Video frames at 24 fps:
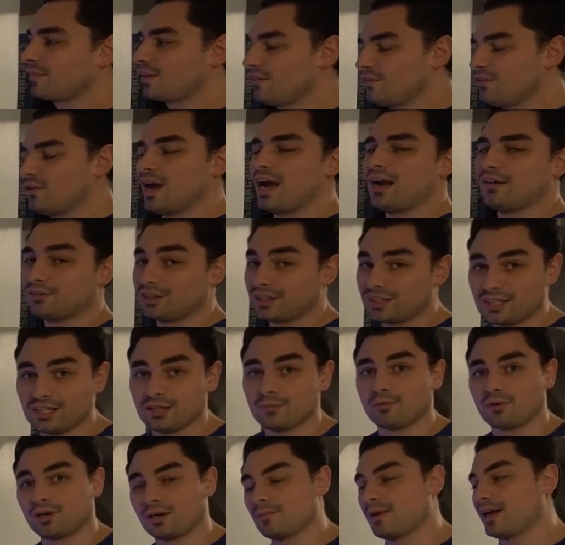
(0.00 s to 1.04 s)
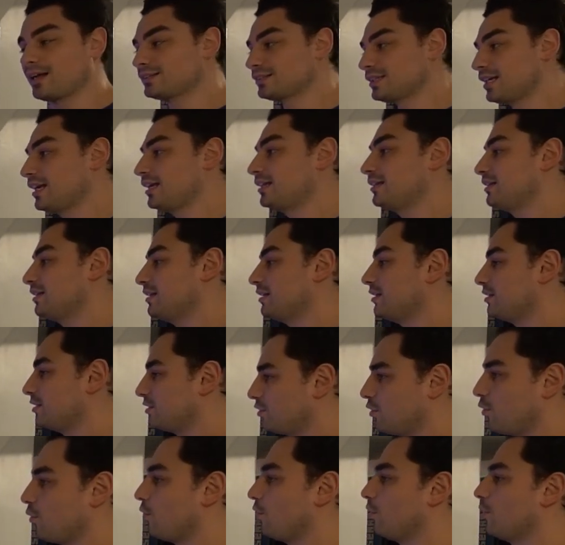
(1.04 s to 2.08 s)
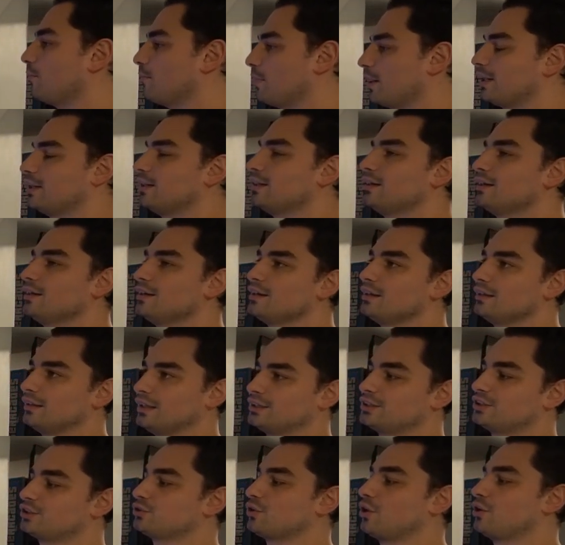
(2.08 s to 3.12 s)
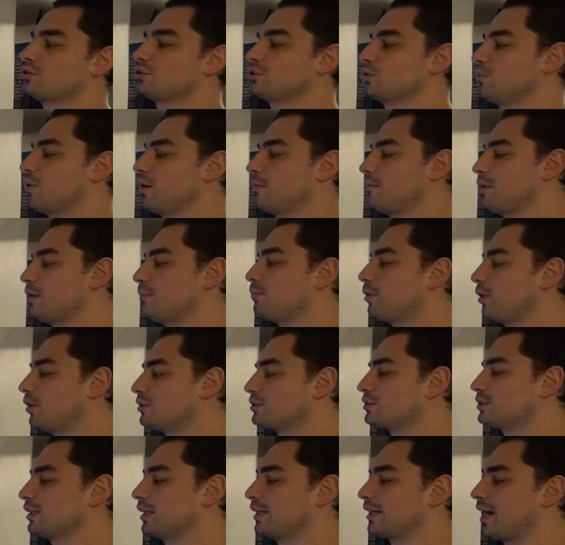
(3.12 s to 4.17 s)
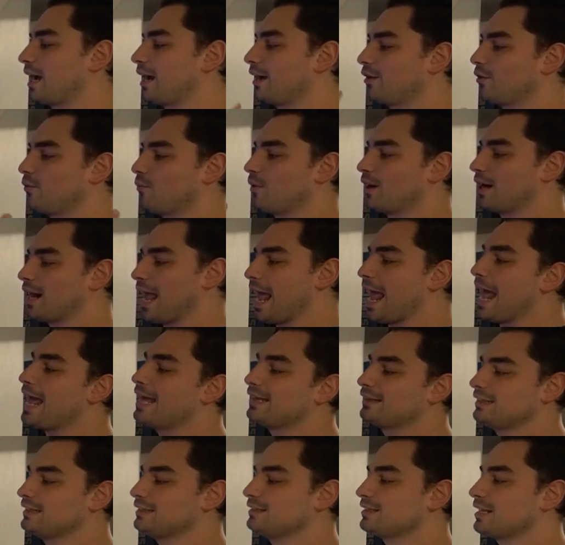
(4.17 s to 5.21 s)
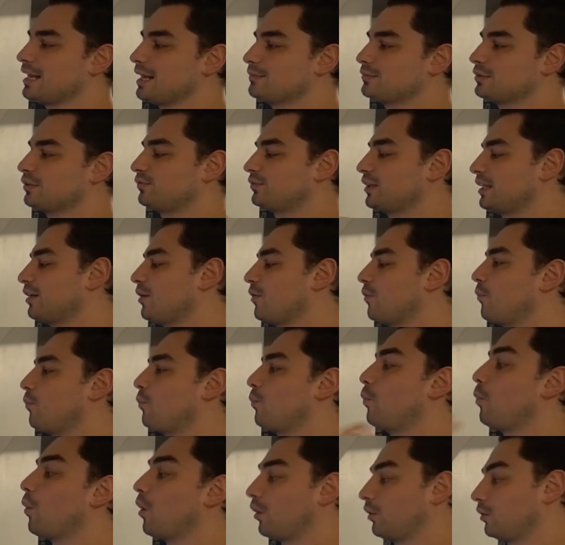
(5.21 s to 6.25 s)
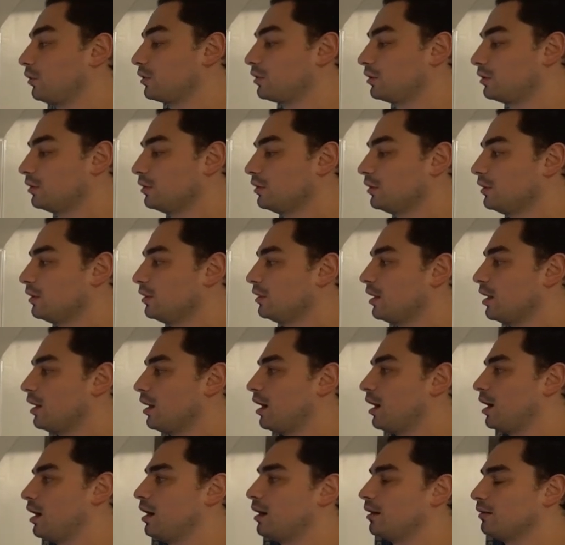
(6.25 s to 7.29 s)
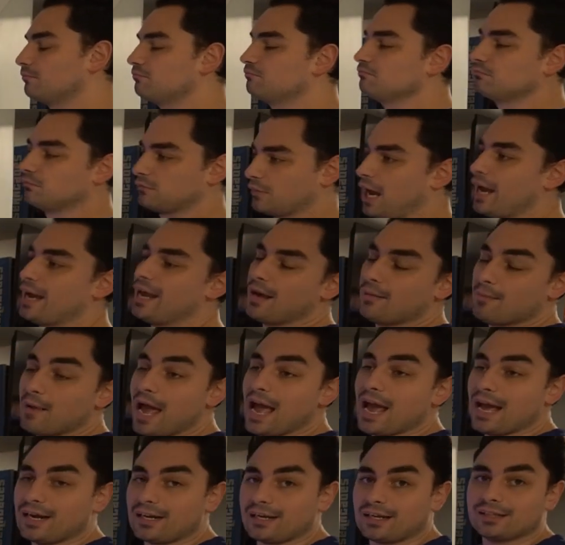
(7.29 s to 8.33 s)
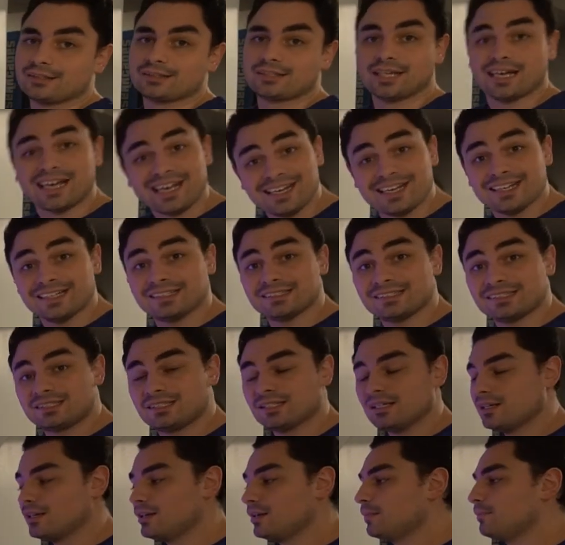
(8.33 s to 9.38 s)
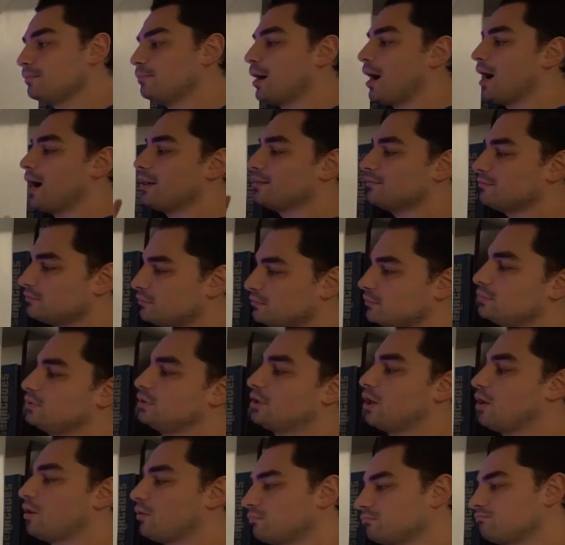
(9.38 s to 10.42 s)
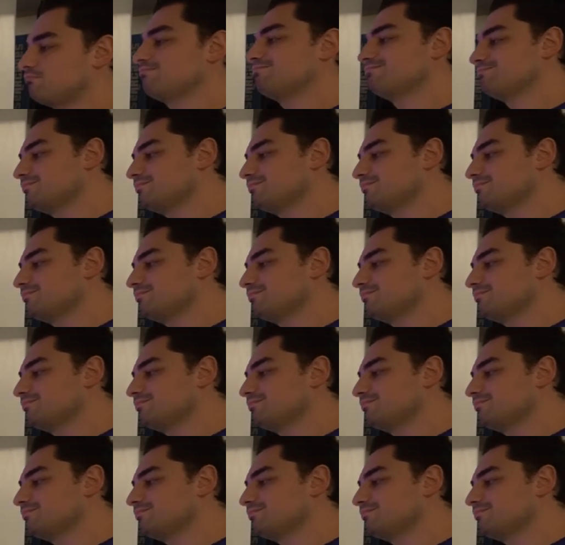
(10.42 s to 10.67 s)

if you have the keyboard and mouse handy, cool. But this is also where me personally, like, I don't want to add these games if they don't work. Uh, I am adding it to his, but, you know,